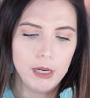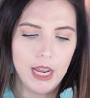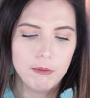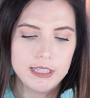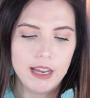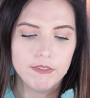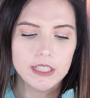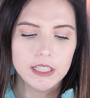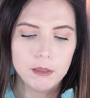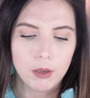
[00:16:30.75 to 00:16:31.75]
but I would
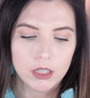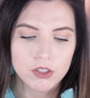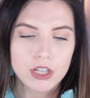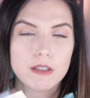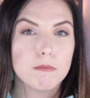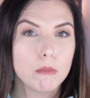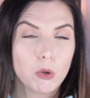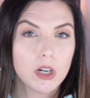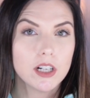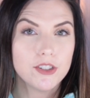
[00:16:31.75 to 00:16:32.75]
definitely purchase
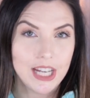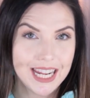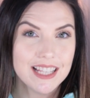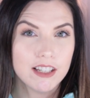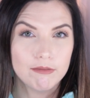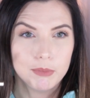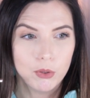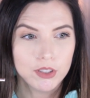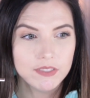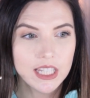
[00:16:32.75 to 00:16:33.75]
more shades of
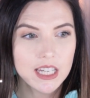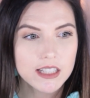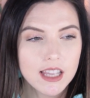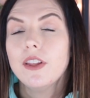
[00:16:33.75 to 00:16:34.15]
both of these.